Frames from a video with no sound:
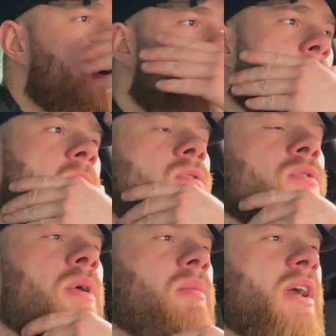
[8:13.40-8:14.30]
I'll
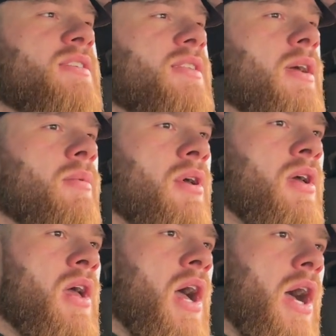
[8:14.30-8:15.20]
do them next time.
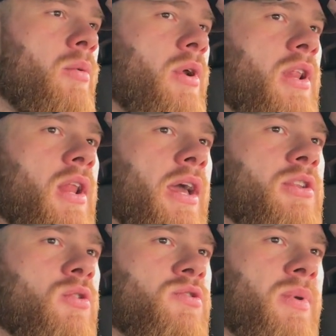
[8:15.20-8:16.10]
I really like
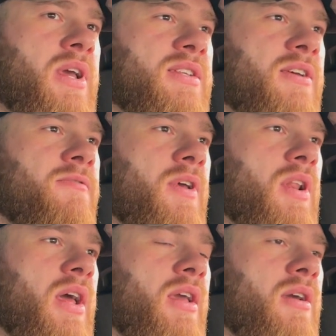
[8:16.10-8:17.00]
those because I feel
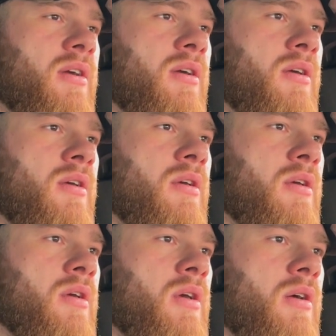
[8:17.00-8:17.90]
like
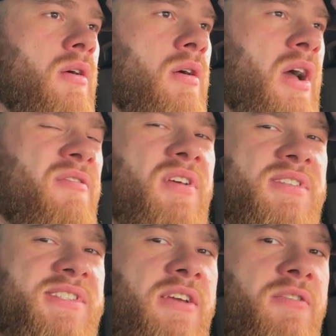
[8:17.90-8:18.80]
I feel
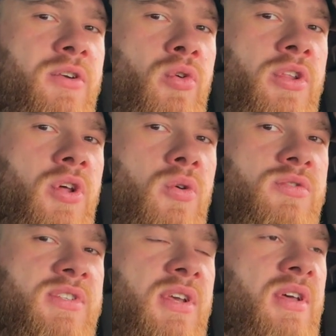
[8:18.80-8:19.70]
safer doing
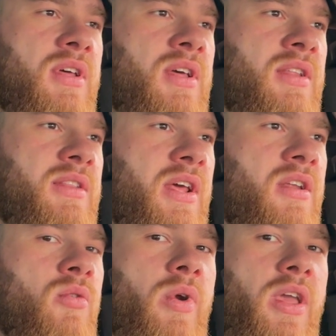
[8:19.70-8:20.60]
those than
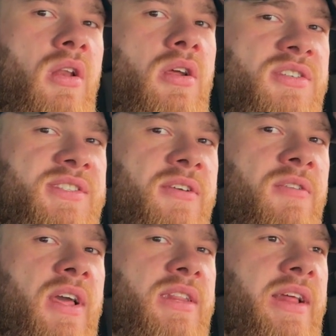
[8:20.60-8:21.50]
regular stiff
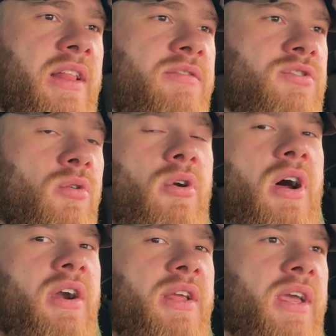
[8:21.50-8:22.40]
leg deadlifts or
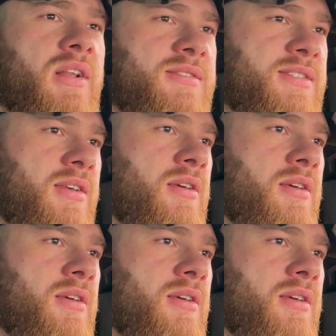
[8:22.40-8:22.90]
RDLs.